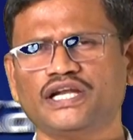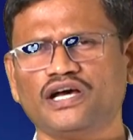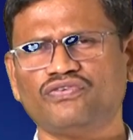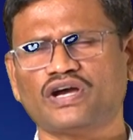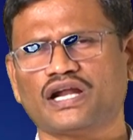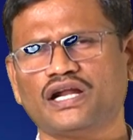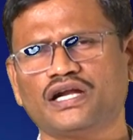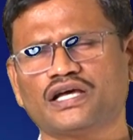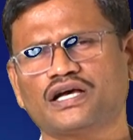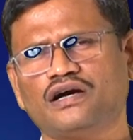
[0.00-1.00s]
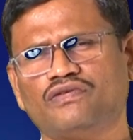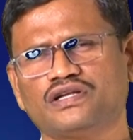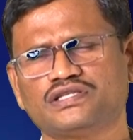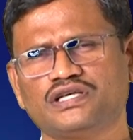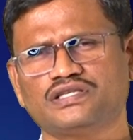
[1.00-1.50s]
of Karnataka
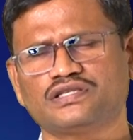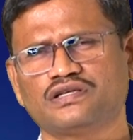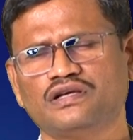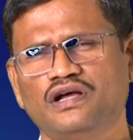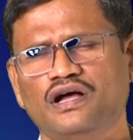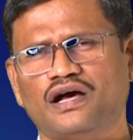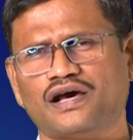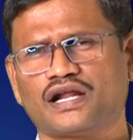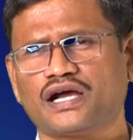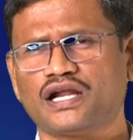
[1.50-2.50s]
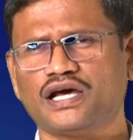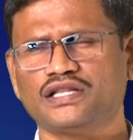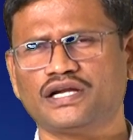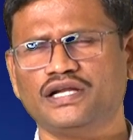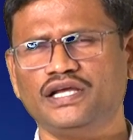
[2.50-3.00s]
versus Ranganath
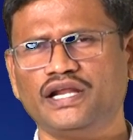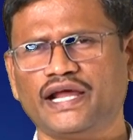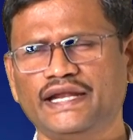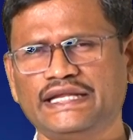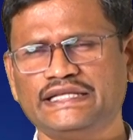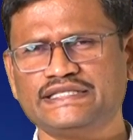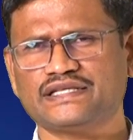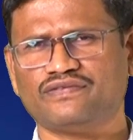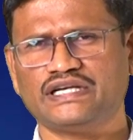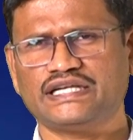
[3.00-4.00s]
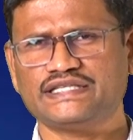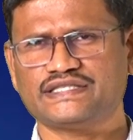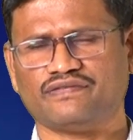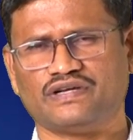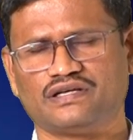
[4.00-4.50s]
Reddy
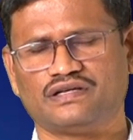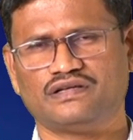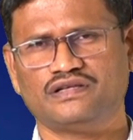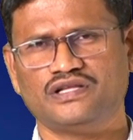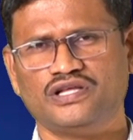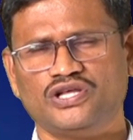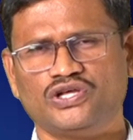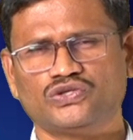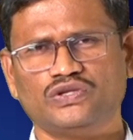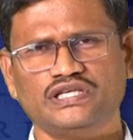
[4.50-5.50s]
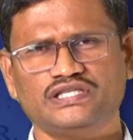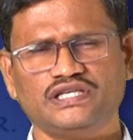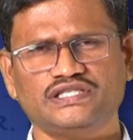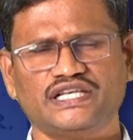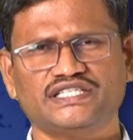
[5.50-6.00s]
1977. So this
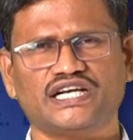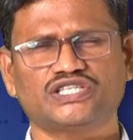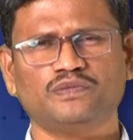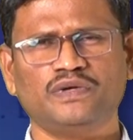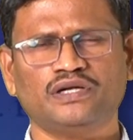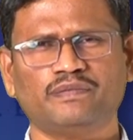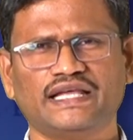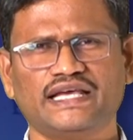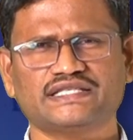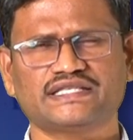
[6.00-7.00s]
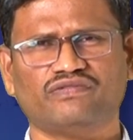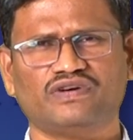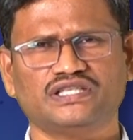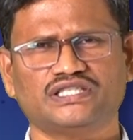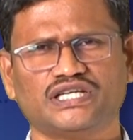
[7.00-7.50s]
is a judgment by a
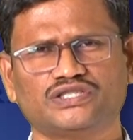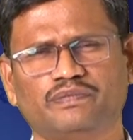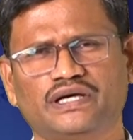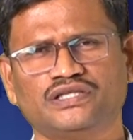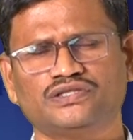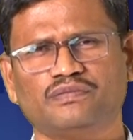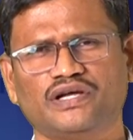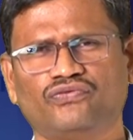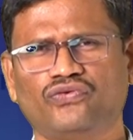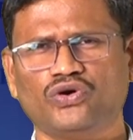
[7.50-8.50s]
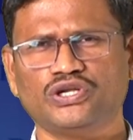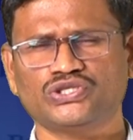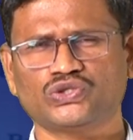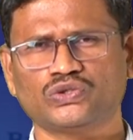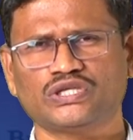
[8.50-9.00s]
7-judge bench by
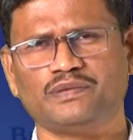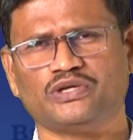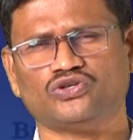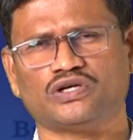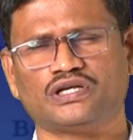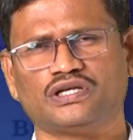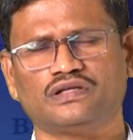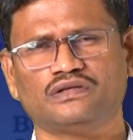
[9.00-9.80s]
4:3 majority.